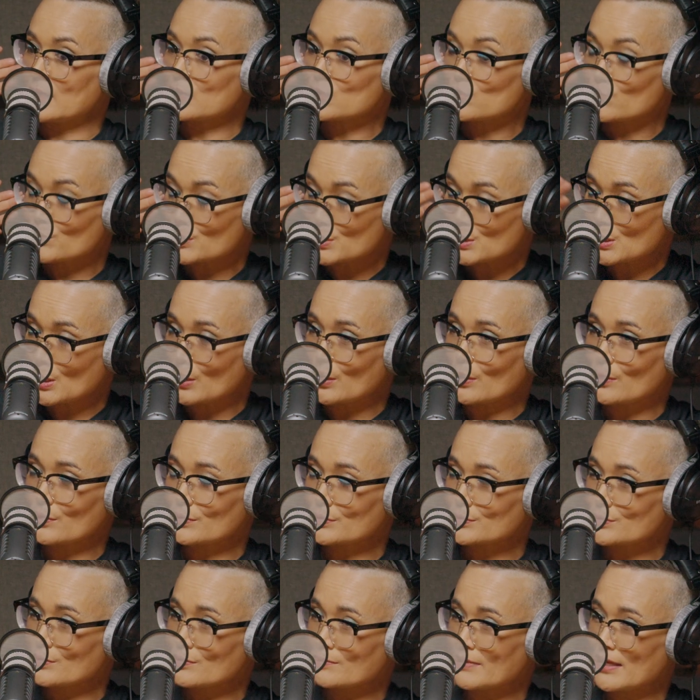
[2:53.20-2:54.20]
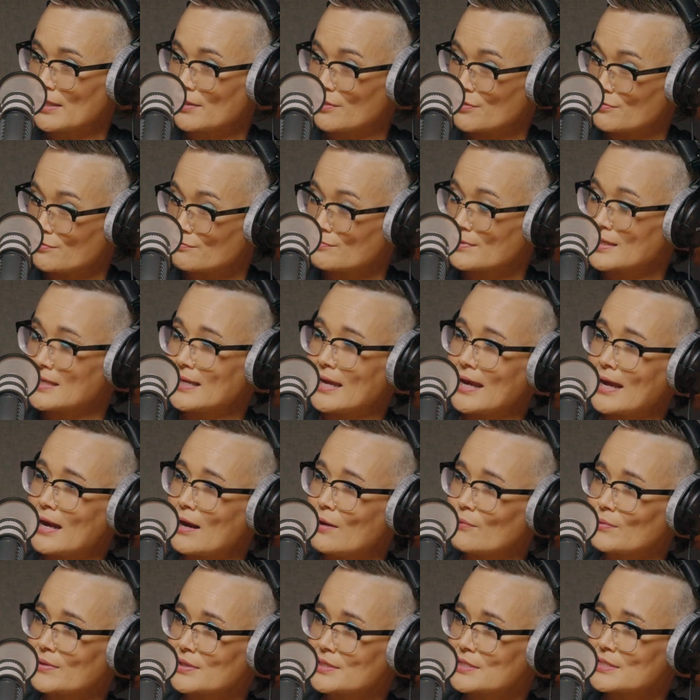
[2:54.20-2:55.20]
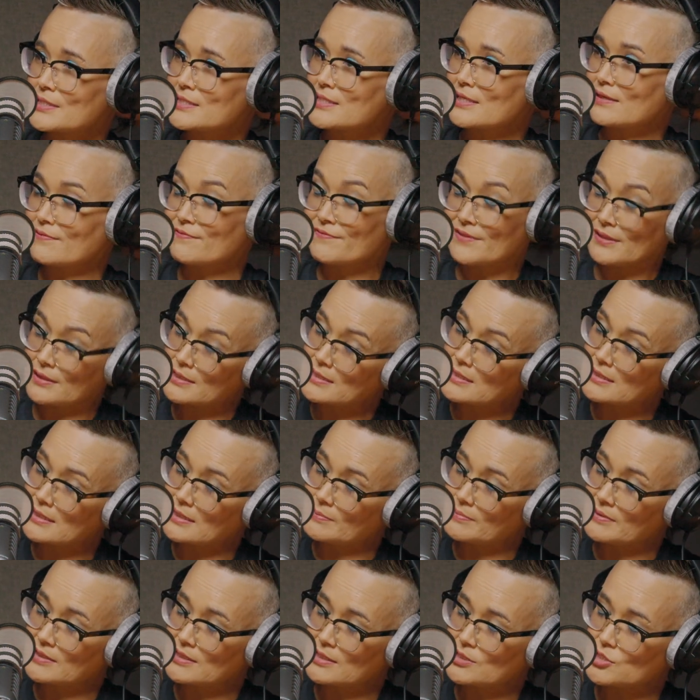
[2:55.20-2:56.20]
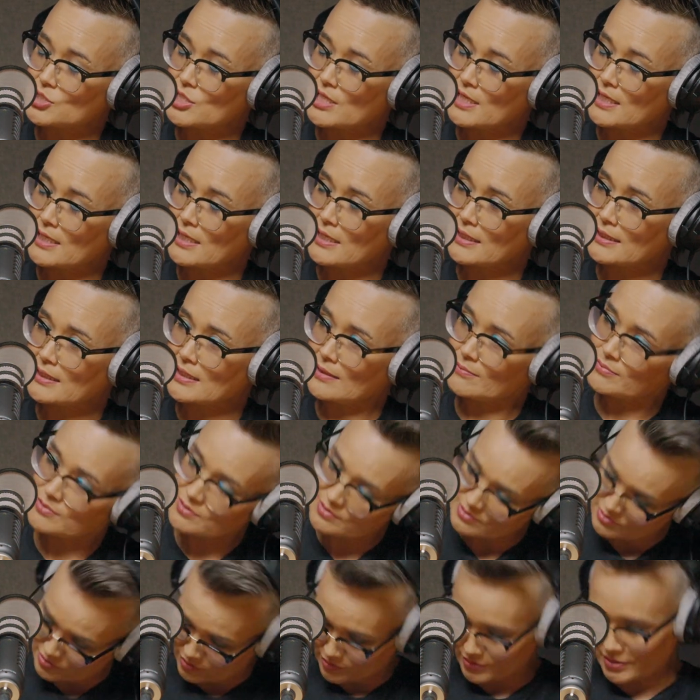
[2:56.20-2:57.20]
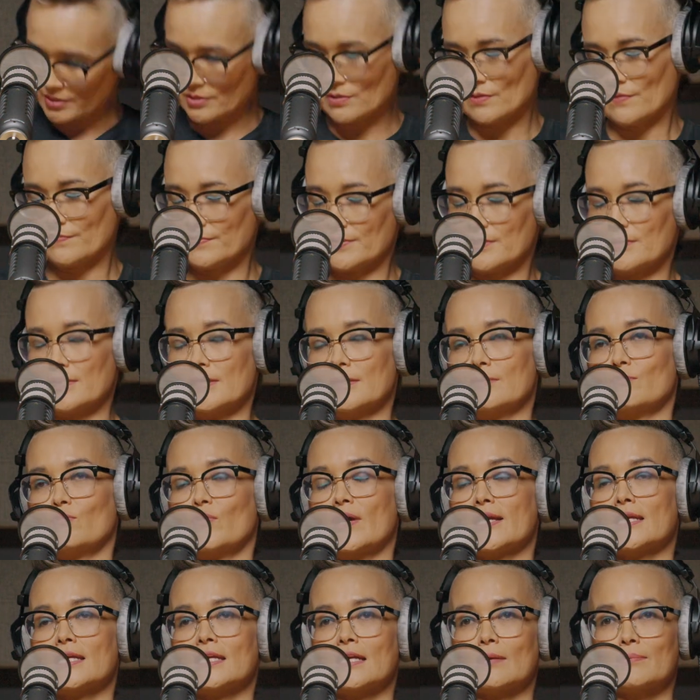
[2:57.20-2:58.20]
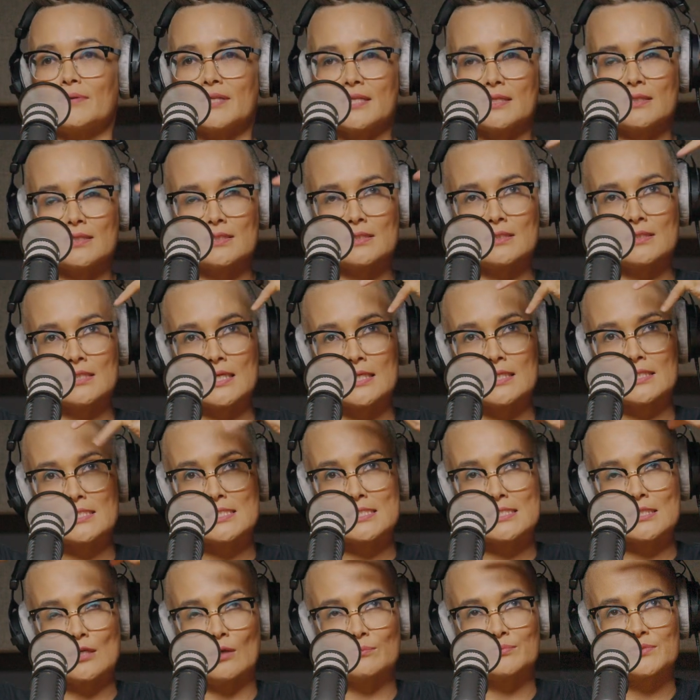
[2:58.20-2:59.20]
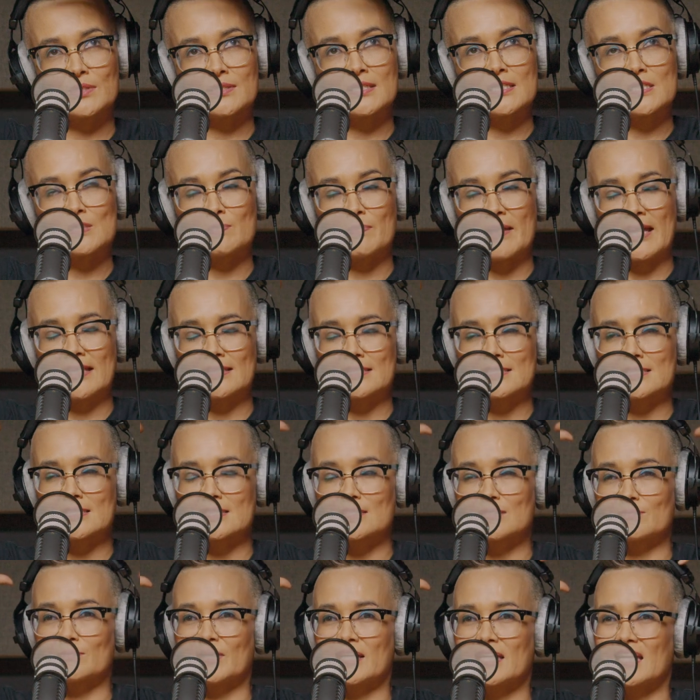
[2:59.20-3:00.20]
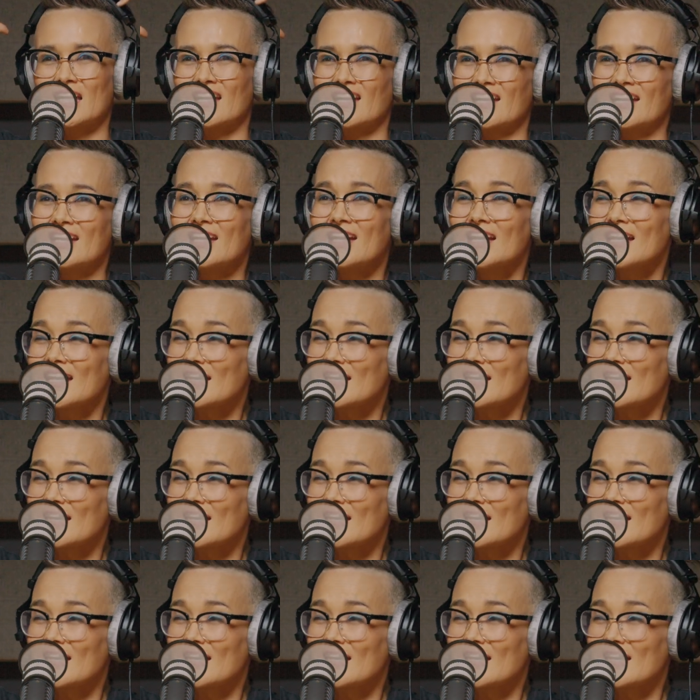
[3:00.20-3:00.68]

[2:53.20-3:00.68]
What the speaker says: and it took so long. It took about 3 hours that I fell asleep in the chair, kept nodding off and then waking up, and he'd sculpted these patterns into my hair.